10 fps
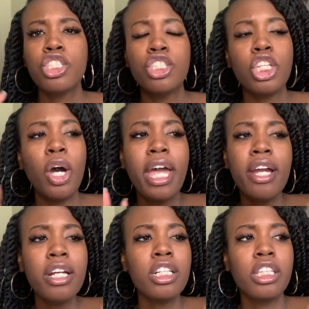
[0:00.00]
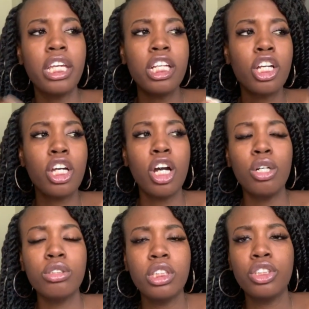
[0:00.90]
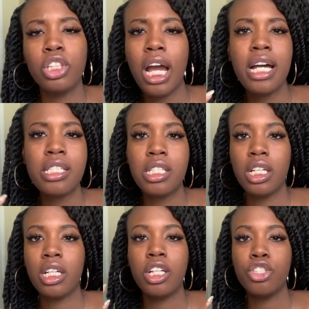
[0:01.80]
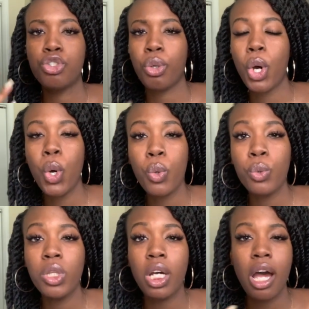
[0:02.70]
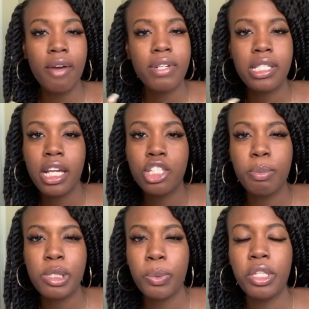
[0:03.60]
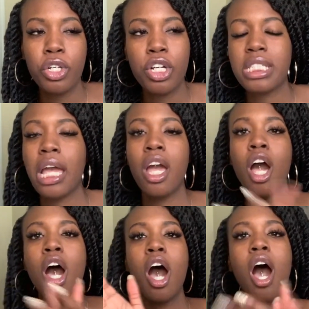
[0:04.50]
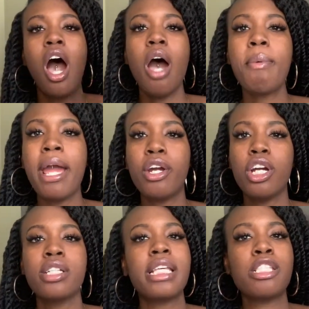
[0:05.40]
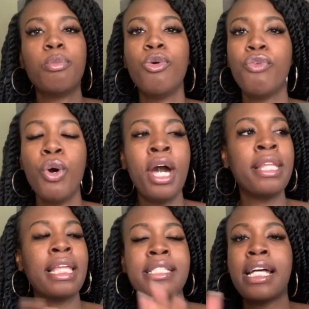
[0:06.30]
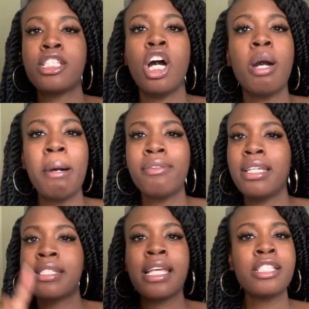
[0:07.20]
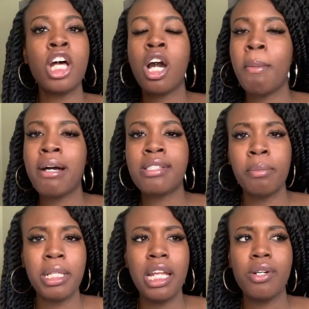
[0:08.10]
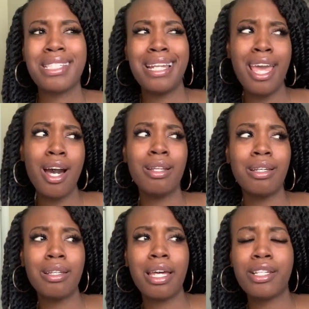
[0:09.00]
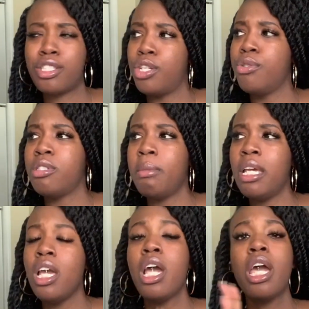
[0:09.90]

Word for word: So Aaron then goes and tries to control the conversation between the girls, like, all right, girls, let's move on. Let's not talk about this. Let's talk about something else. And they all looking like, excuse me.